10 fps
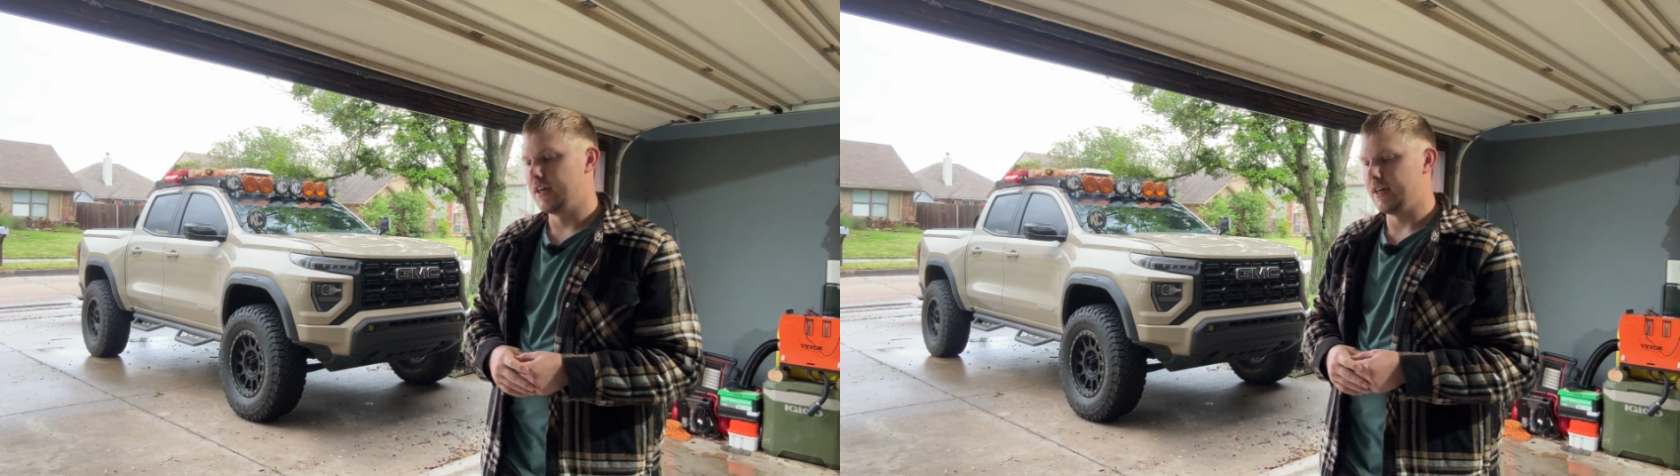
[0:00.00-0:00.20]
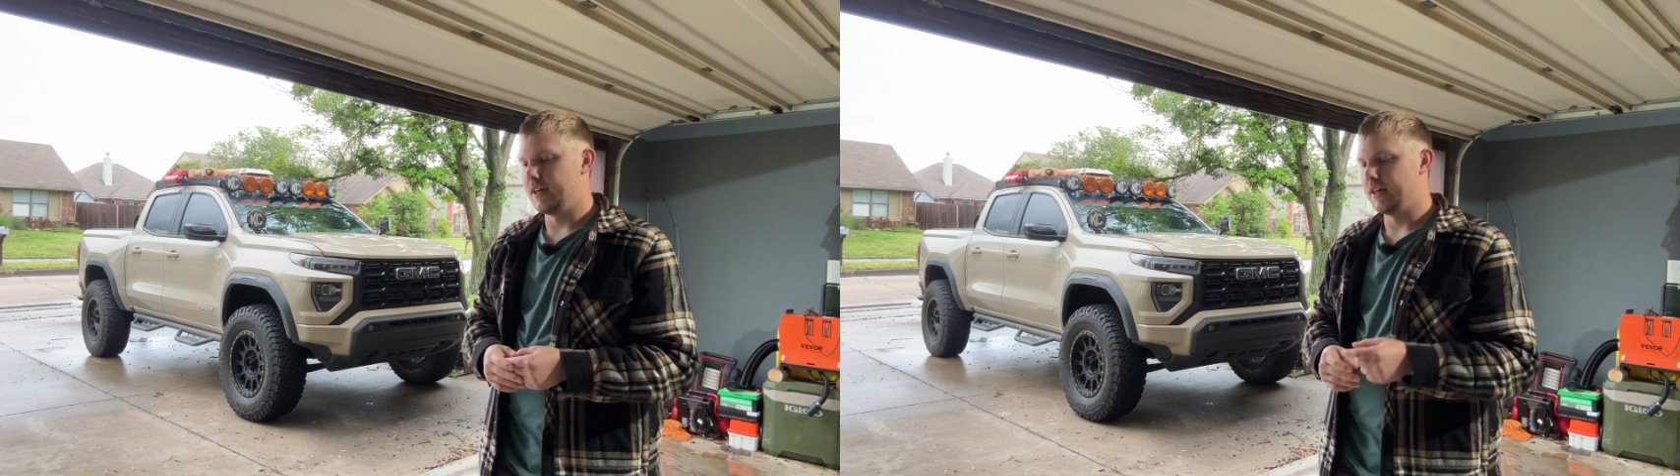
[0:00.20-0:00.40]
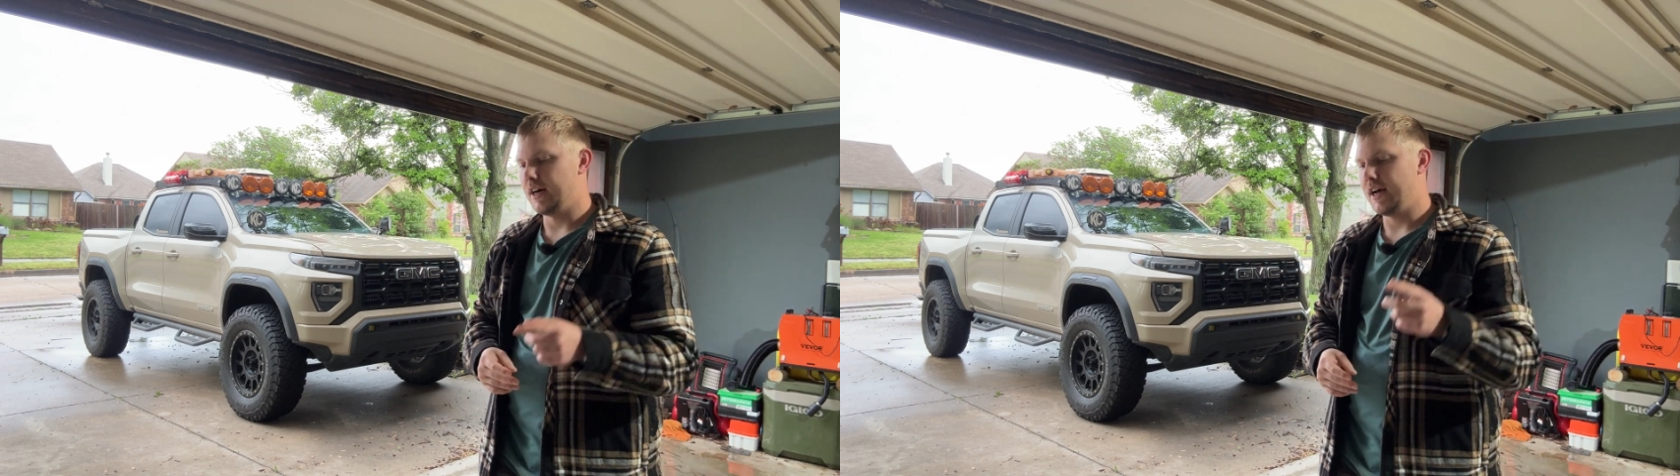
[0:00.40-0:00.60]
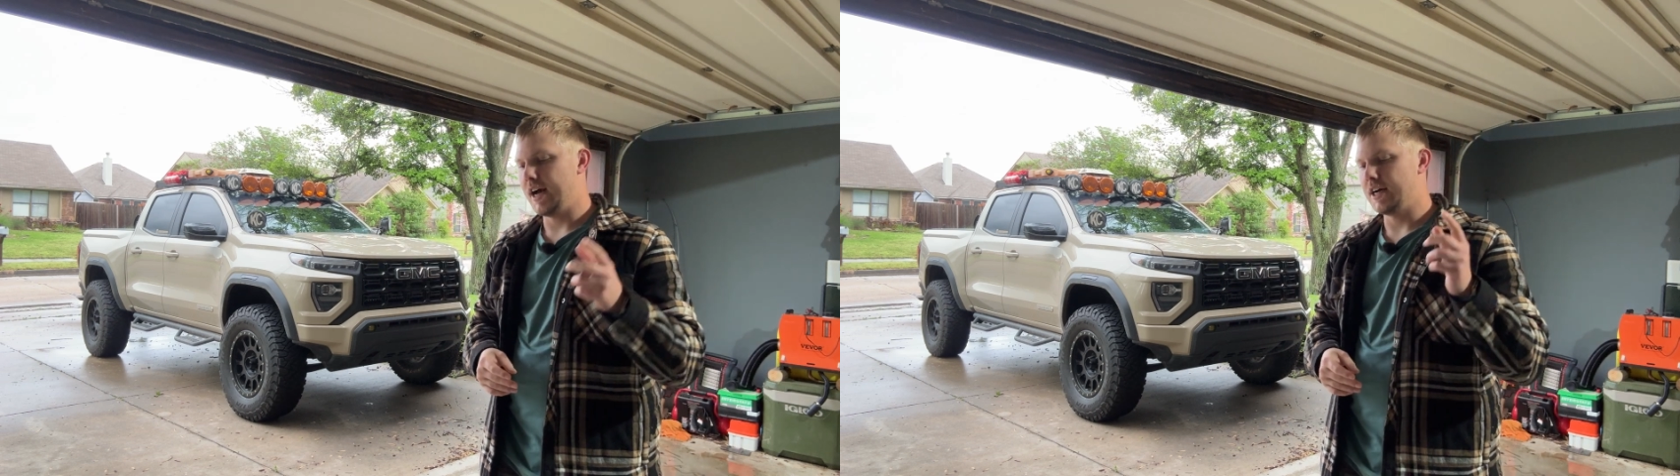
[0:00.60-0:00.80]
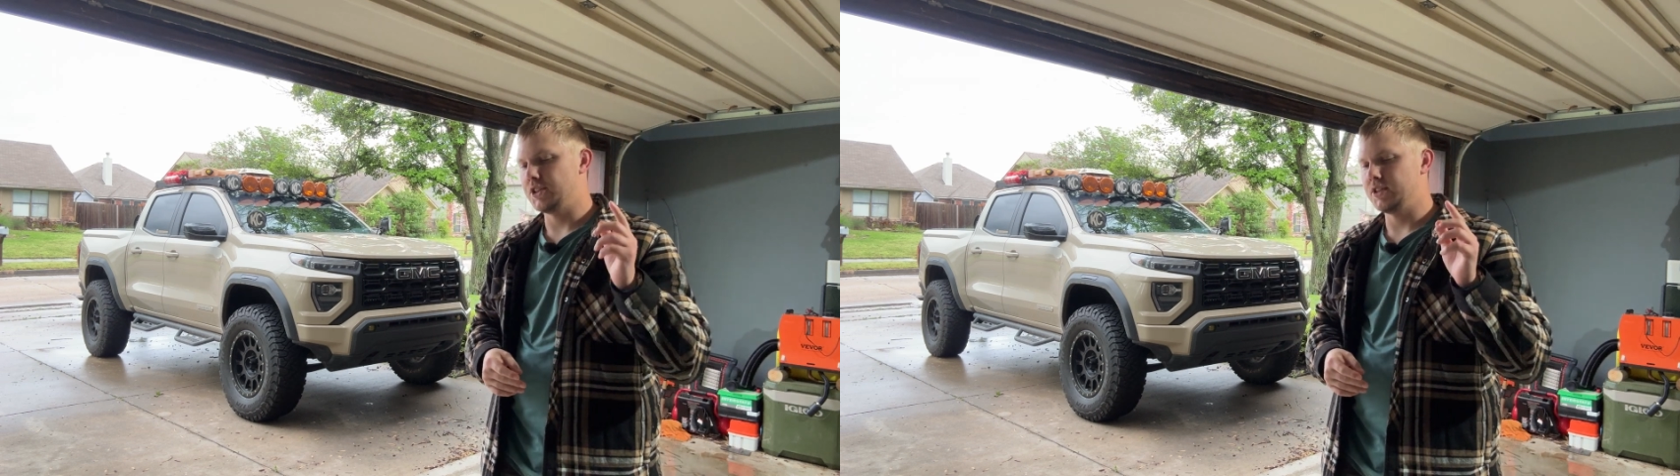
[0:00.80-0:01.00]
I
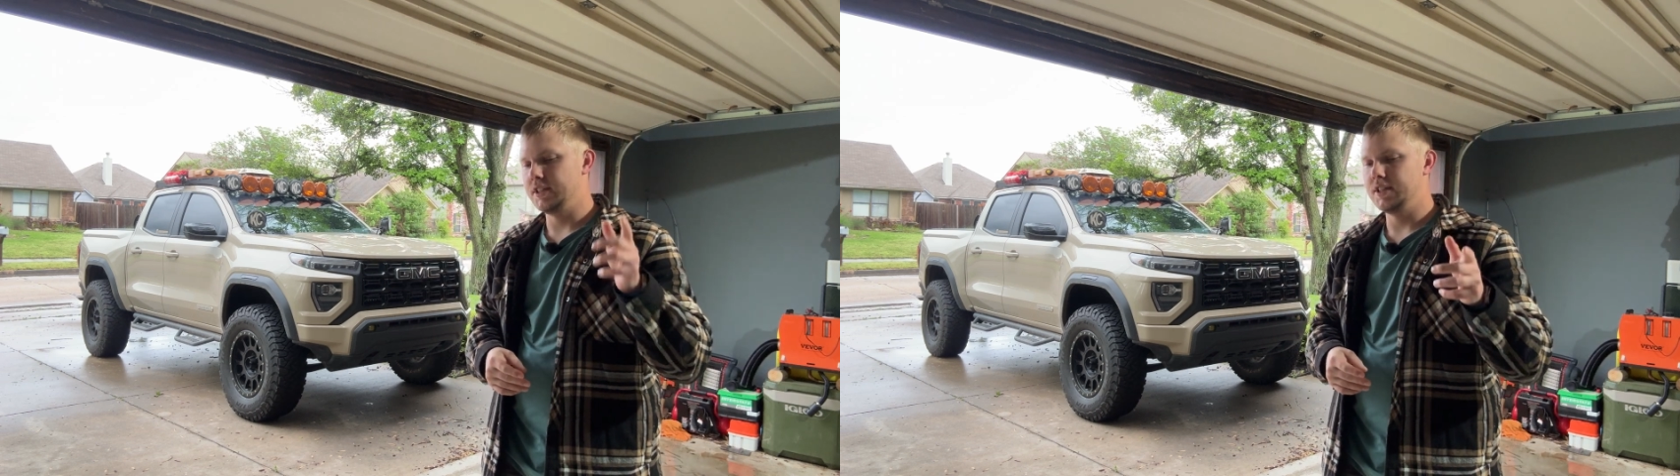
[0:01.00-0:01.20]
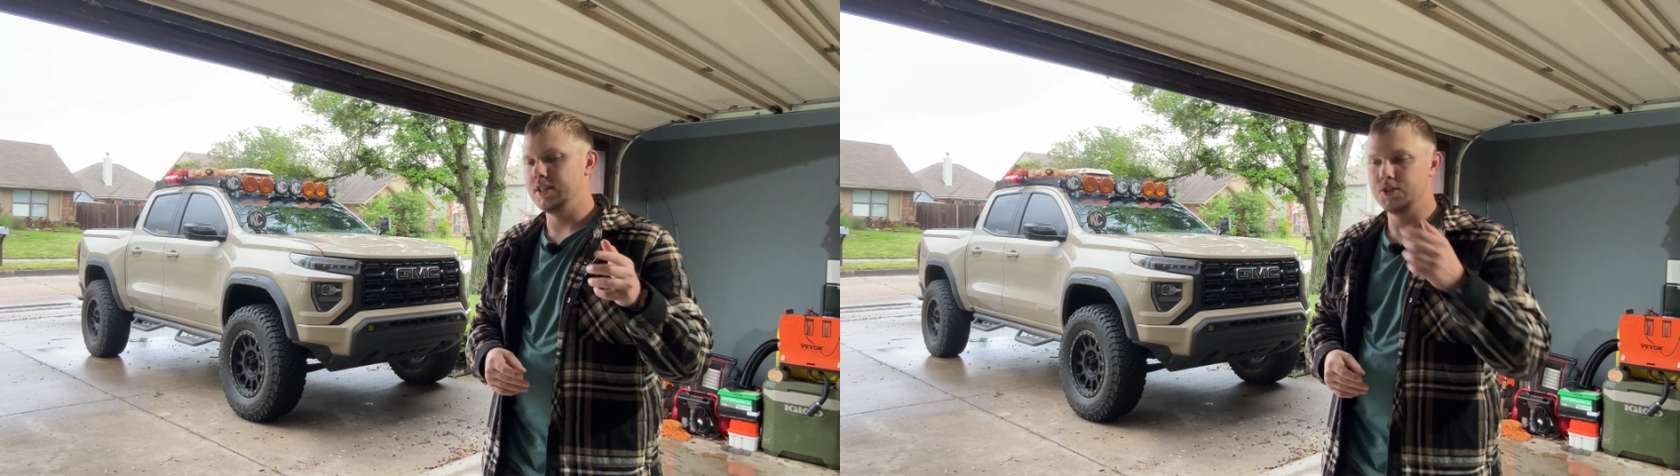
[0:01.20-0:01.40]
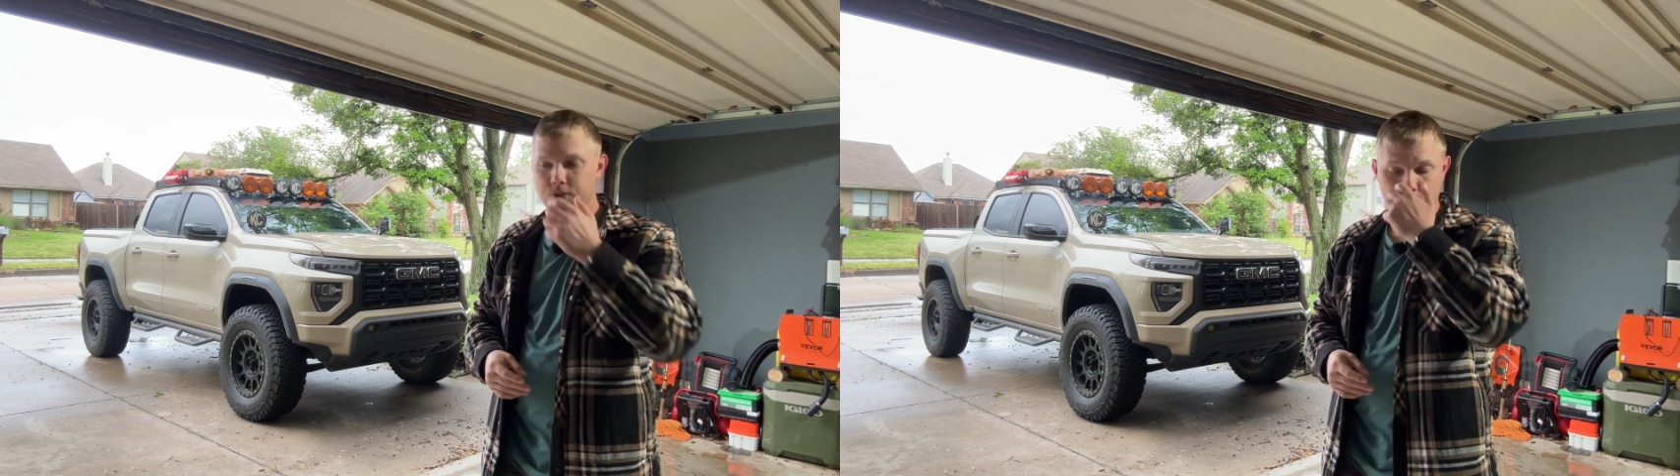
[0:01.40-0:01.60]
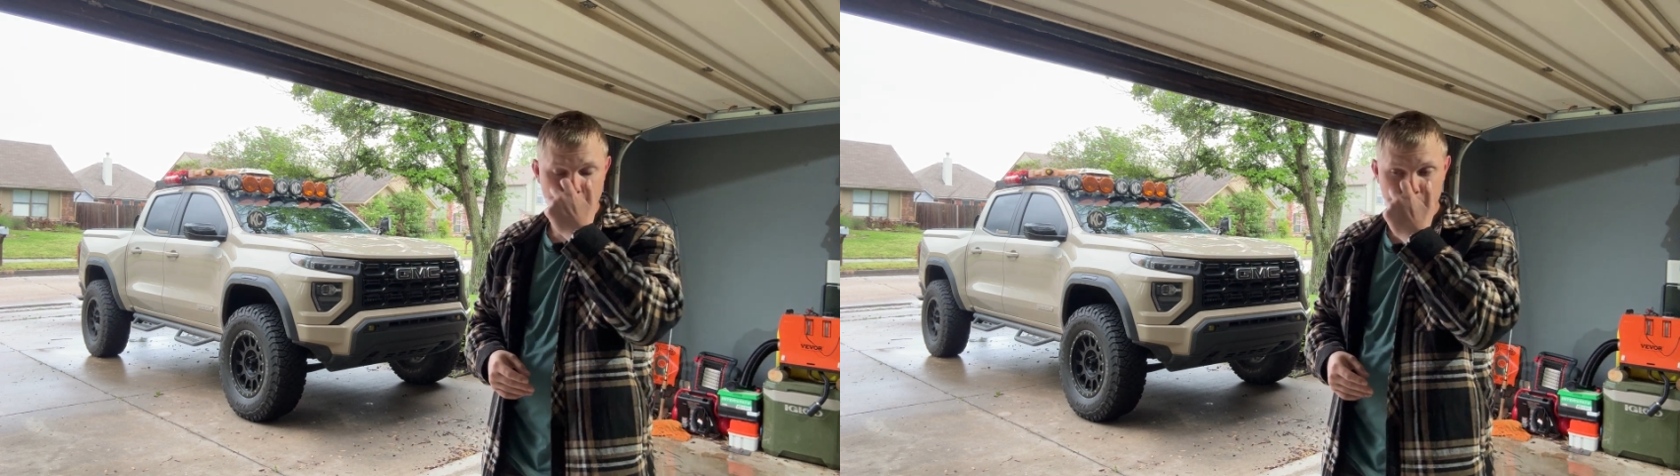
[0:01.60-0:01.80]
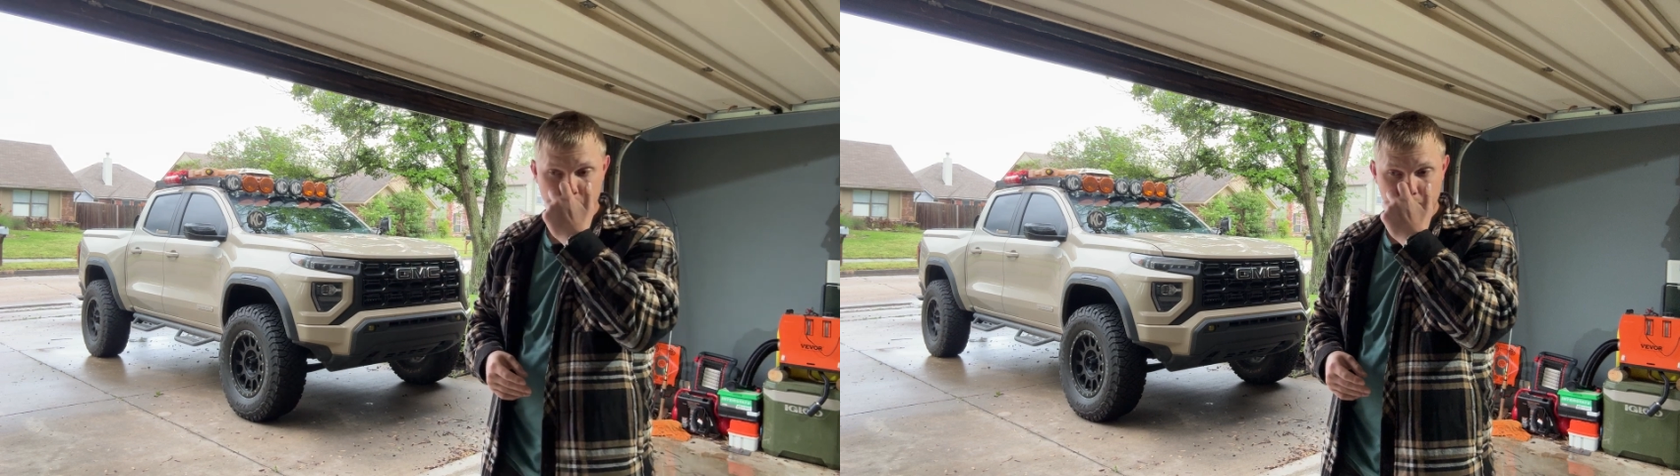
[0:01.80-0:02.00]
actually need
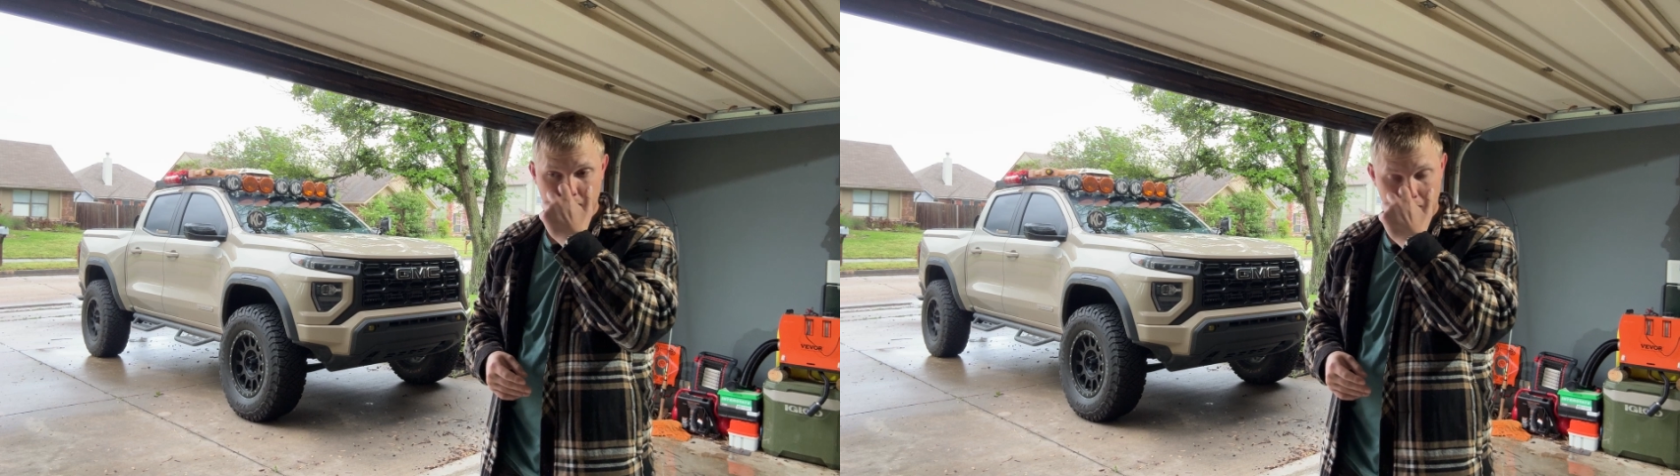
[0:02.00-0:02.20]
to,